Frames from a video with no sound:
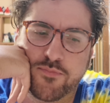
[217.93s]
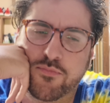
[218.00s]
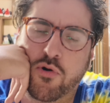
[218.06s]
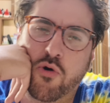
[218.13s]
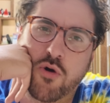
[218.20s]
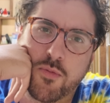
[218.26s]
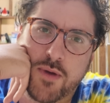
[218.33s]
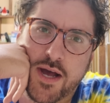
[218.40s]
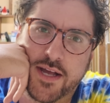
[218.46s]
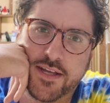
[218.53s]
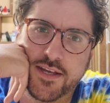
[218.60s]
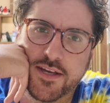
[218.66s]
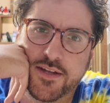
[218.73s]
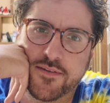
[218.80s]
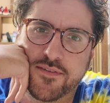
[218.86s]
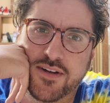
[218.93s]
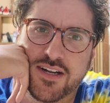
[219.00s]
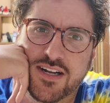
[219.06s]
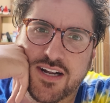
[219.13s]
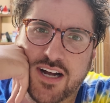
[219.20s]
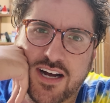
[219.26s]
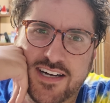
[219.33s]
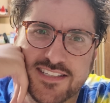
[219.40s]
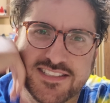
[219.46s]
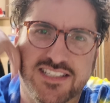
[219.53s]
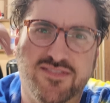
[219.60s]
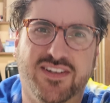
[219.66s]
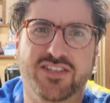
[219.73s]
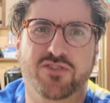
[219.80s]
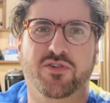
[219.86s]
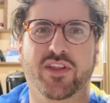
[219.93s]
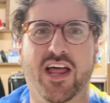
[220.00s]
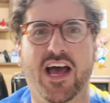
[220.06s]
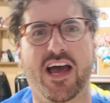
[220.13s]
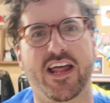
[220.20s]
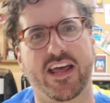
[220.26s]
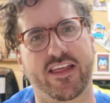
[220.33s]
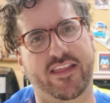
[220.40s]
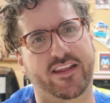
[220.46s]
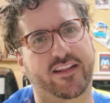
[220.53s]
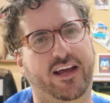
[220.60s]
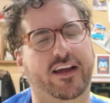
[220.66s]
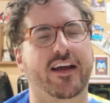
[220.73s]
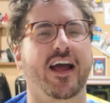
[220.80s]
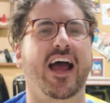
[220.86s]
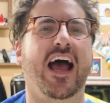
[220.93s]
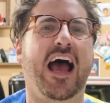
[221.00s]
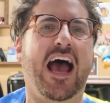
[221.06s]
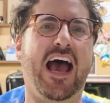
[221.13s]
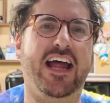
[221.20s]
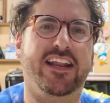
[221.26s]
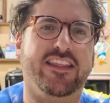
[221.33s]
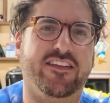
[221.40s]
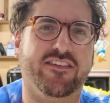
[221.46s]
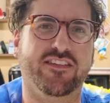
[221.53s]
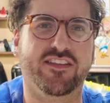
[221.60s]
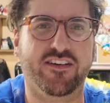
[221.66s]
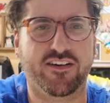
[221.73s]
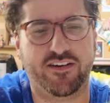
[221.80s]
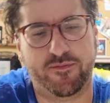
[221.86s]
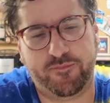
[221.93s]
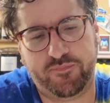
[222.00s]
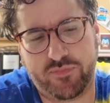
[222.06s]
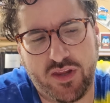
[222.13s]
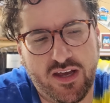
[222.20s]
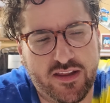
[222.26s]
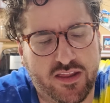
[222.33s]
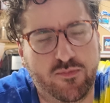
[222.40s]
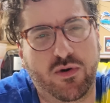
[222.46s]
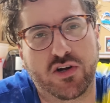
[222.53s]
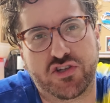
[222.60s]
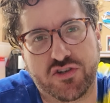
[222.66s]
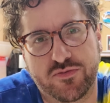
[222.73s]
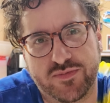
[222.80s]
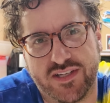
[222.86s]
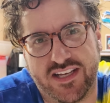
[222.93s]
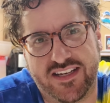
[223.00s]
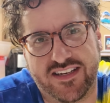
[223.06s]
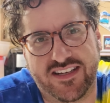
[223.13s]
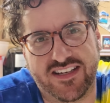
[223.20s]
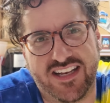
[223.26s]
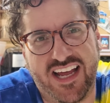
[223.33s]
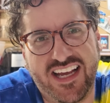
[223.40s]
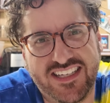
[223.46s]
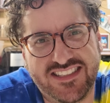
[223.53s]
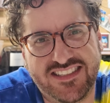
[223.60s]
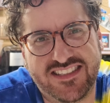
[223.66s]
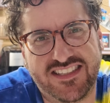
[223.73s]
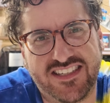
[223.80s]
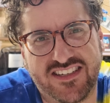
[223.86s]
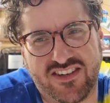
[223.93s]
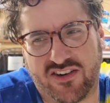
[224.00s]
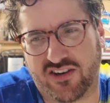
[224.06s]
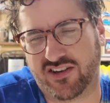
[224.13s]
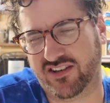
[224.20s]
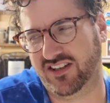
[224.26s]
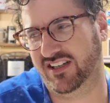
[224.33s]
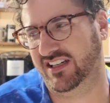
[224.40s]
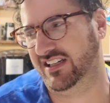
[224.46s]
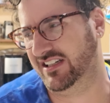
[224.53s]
pour it back in, I'll think about doing that and then like adding the mushrooms in next or